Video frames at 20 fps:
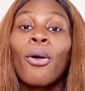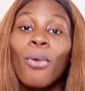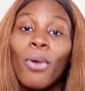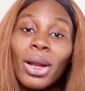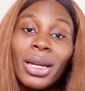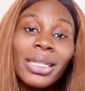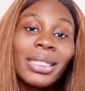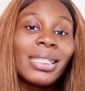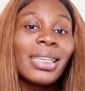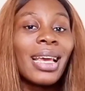
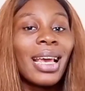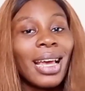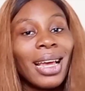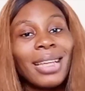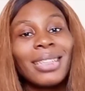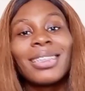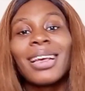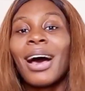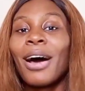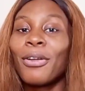Quality
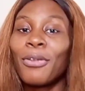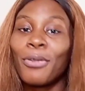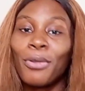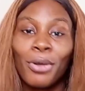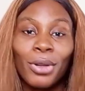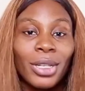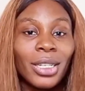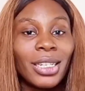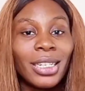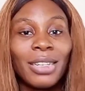hairs are
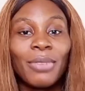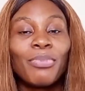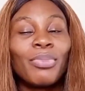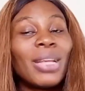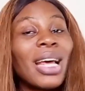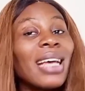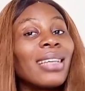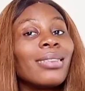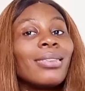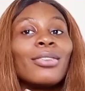not cheap.
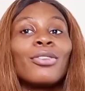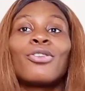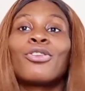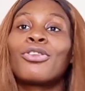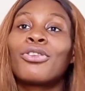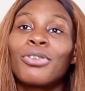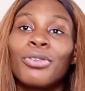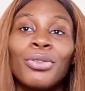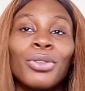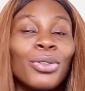That's the
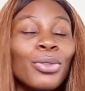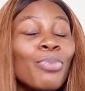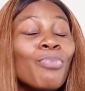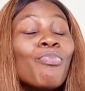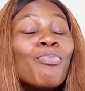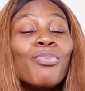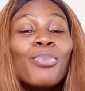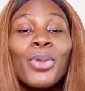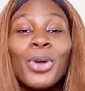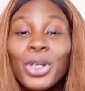truth.
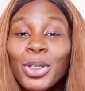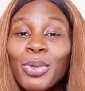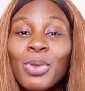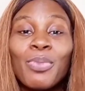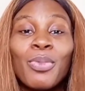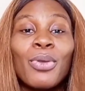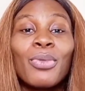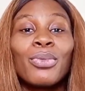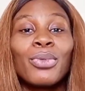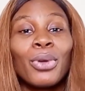Most
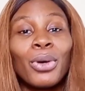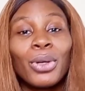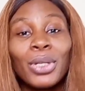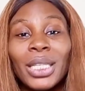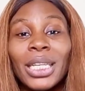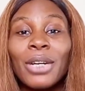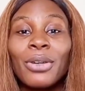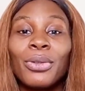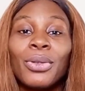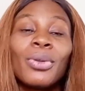people will not
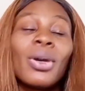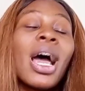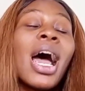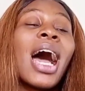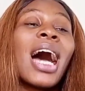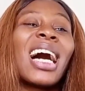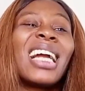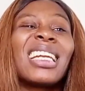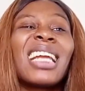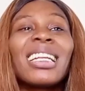tell you,
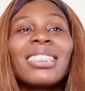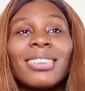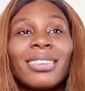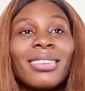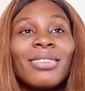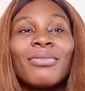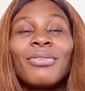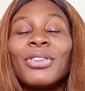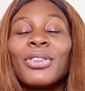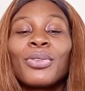and that is
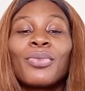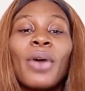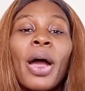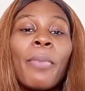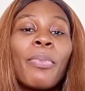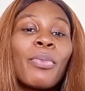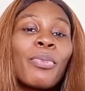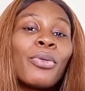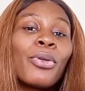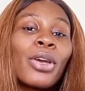the reason
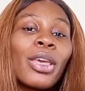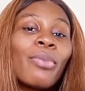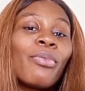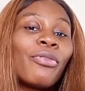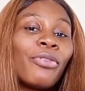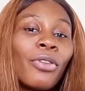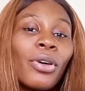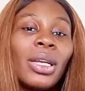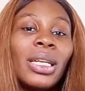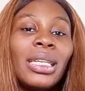why people keep
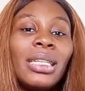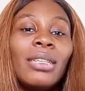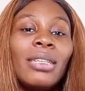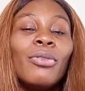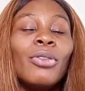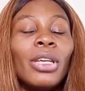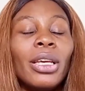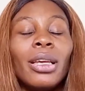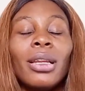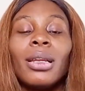falling
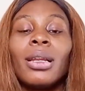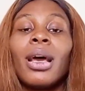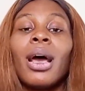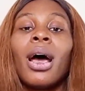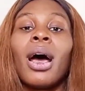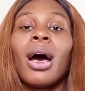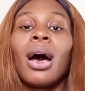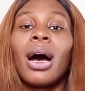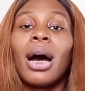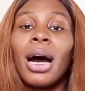in
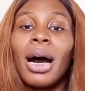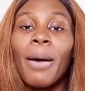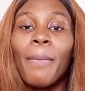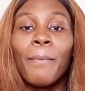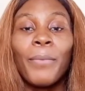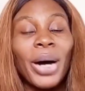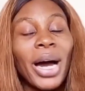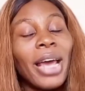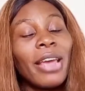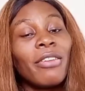
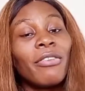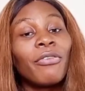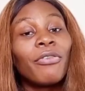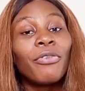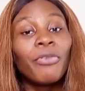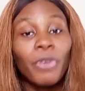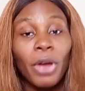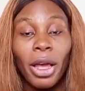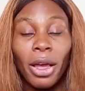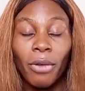buying
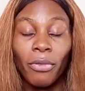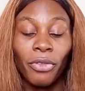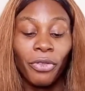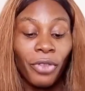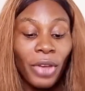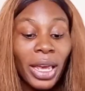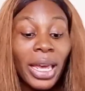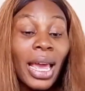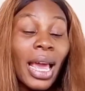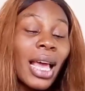
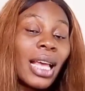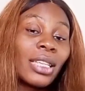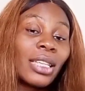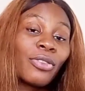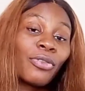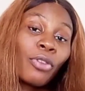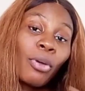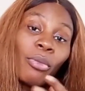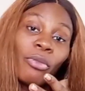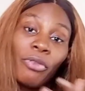fake
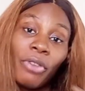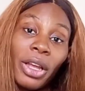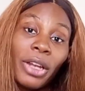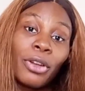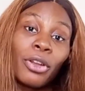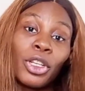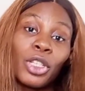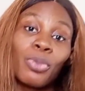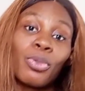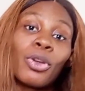hairs from
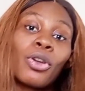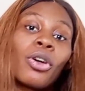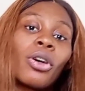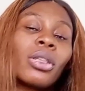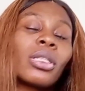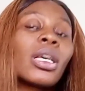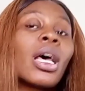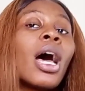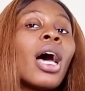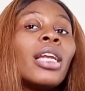vendors,
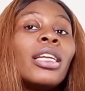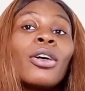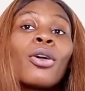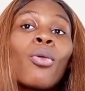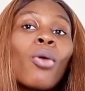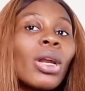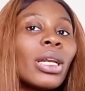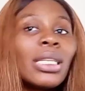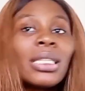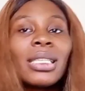because the
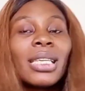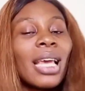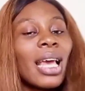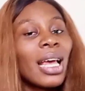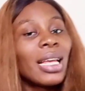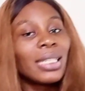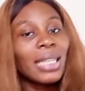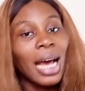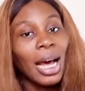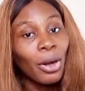quality
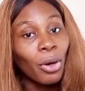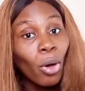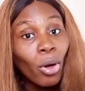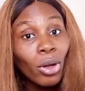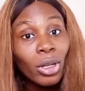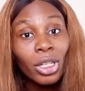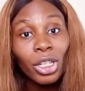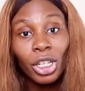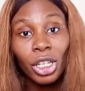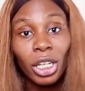hairs are
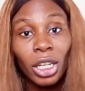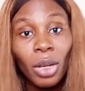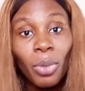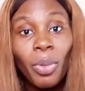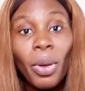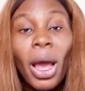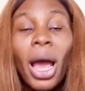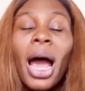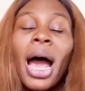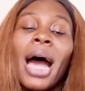not cheap.
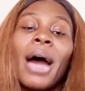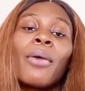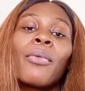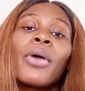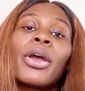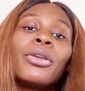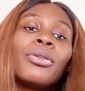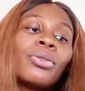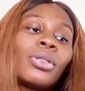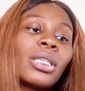And
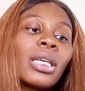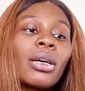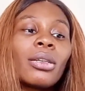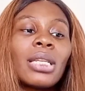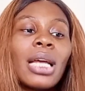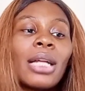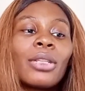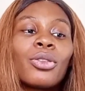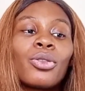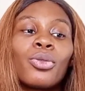when you tell
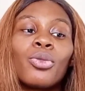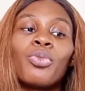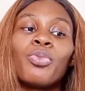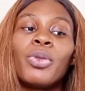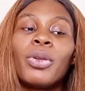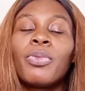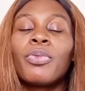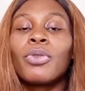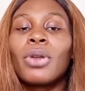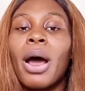that to
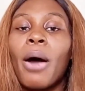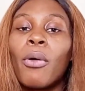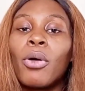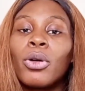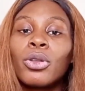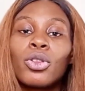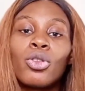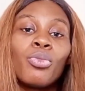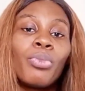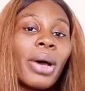people that
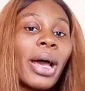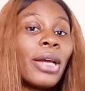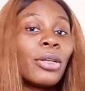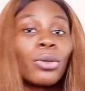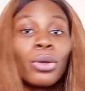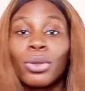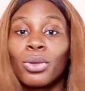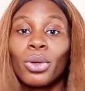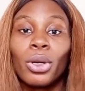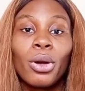wants to buy
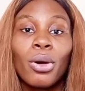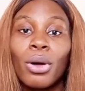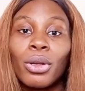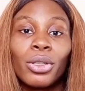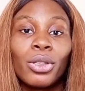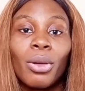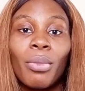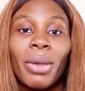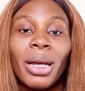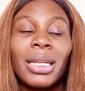it, or to a
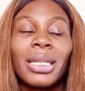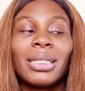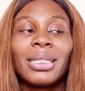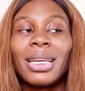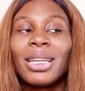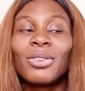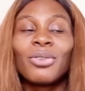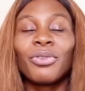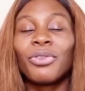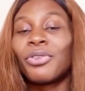customer, they
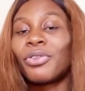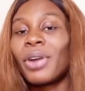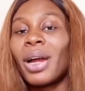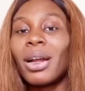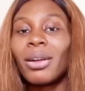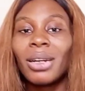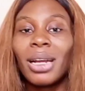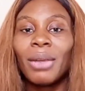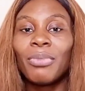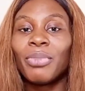tend to
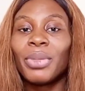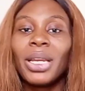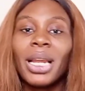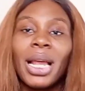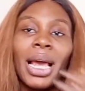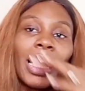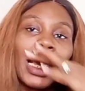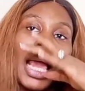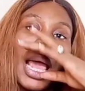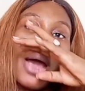frown and be
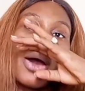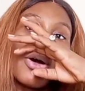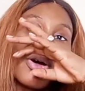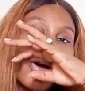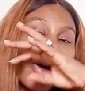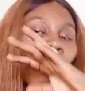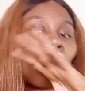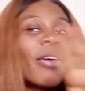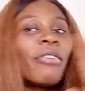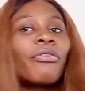like,
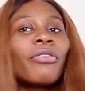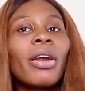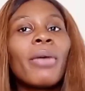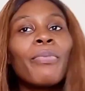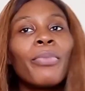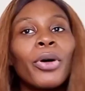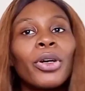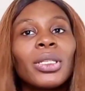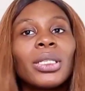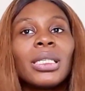oh, my
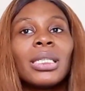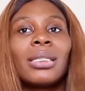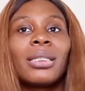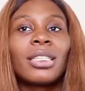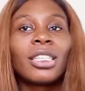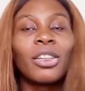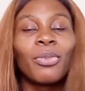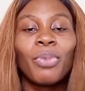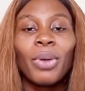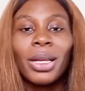friend bought
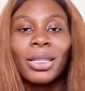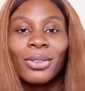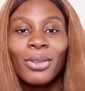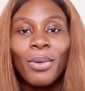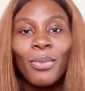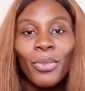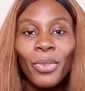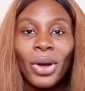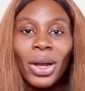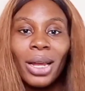it cheaper
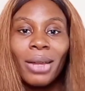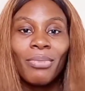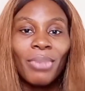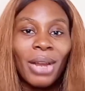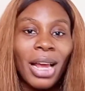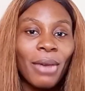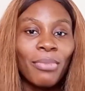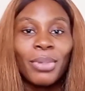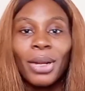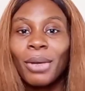somewhere,
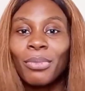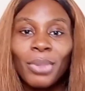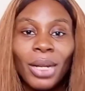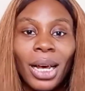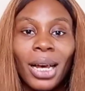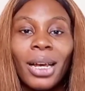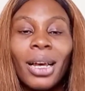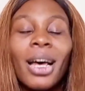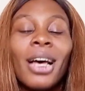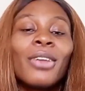blah blah
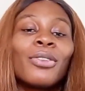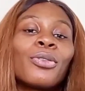blah.